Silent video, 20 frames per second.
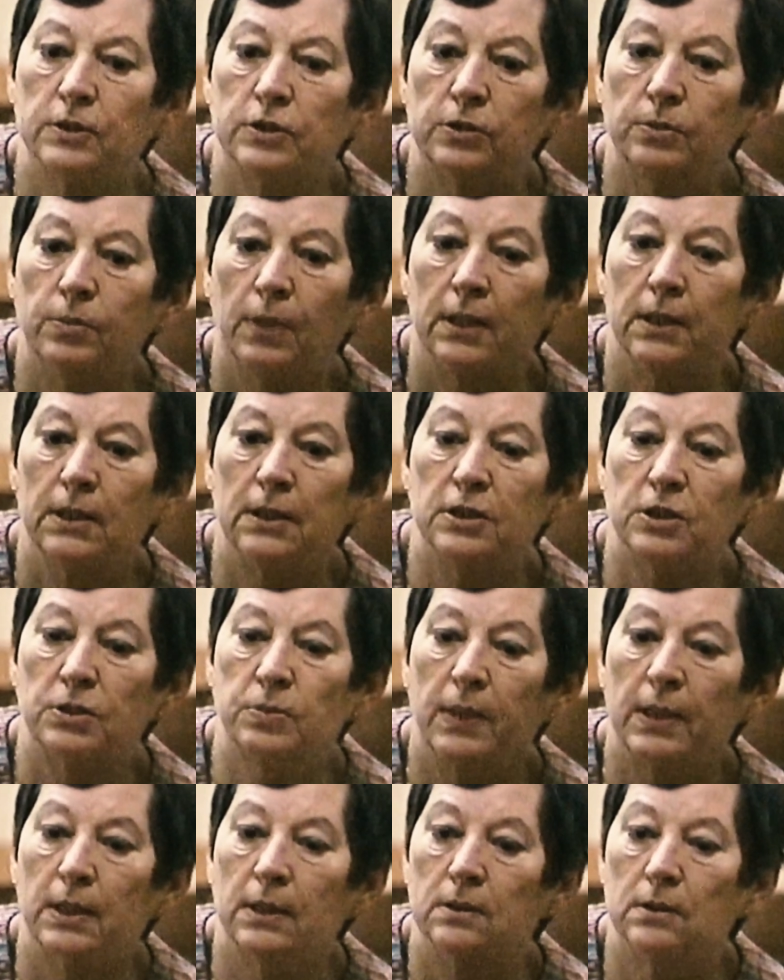much money is
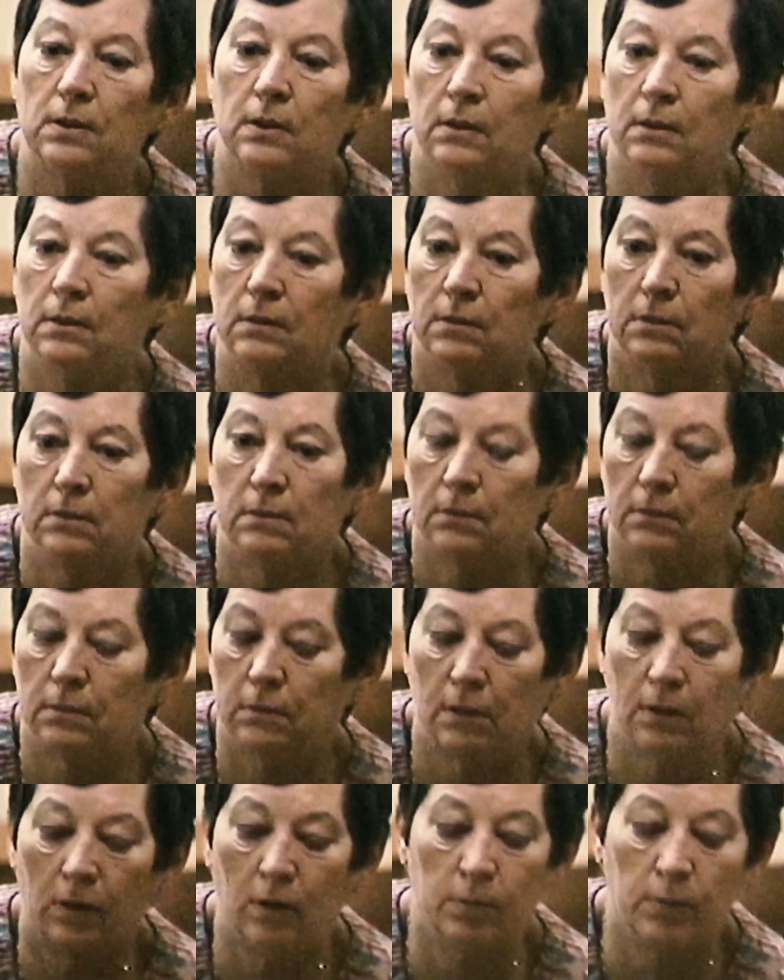spent on
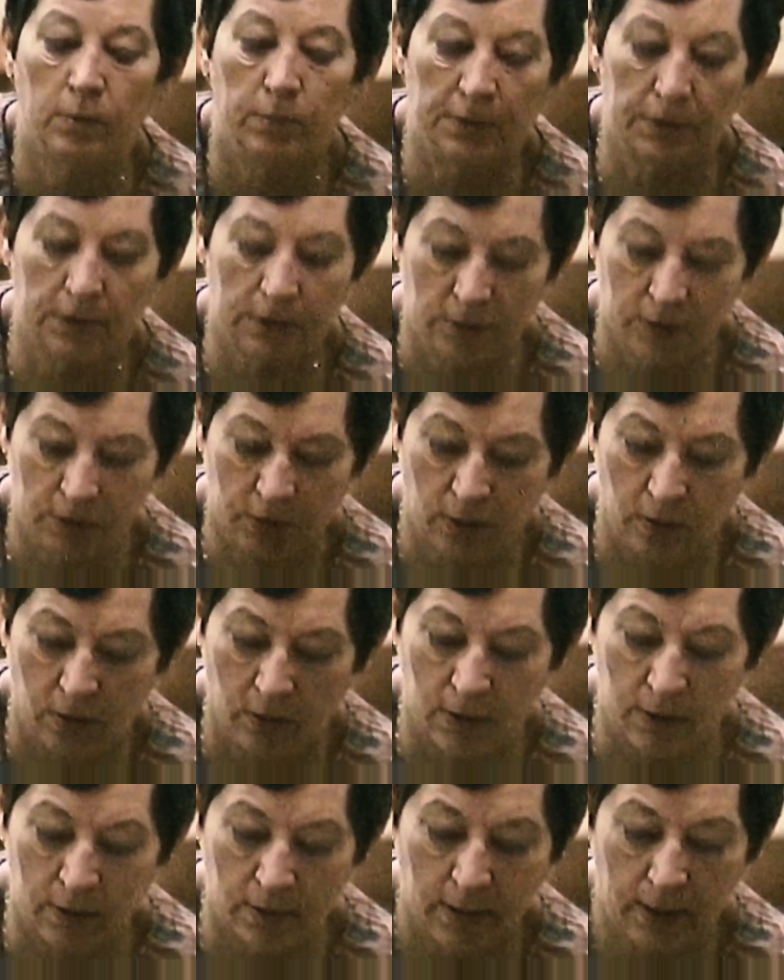armaments and
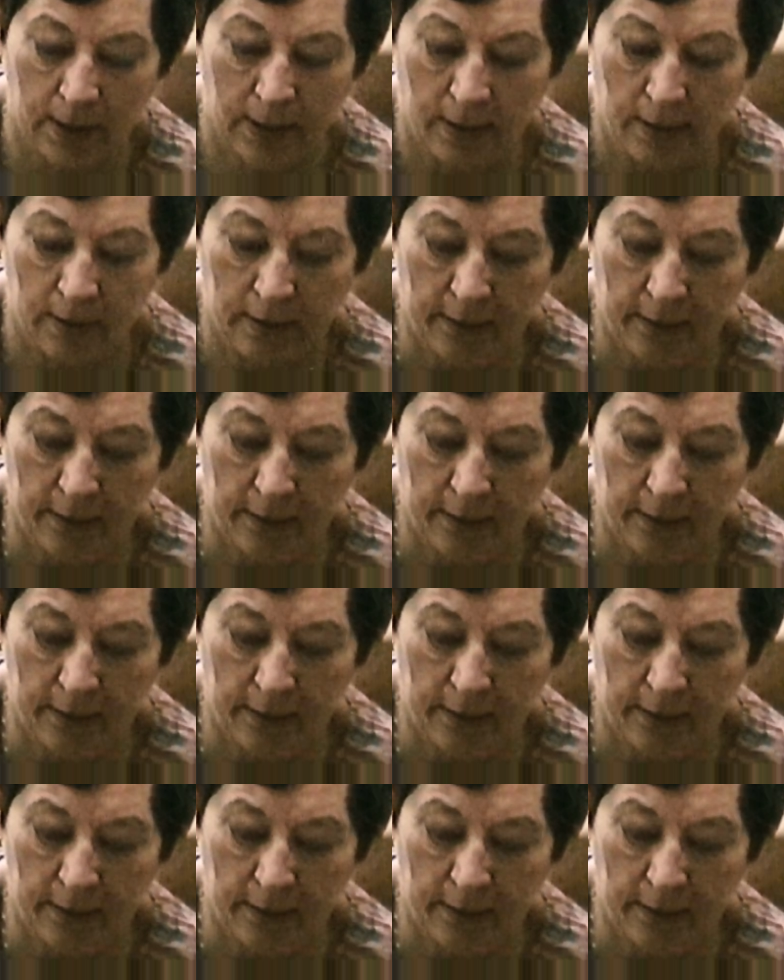so on,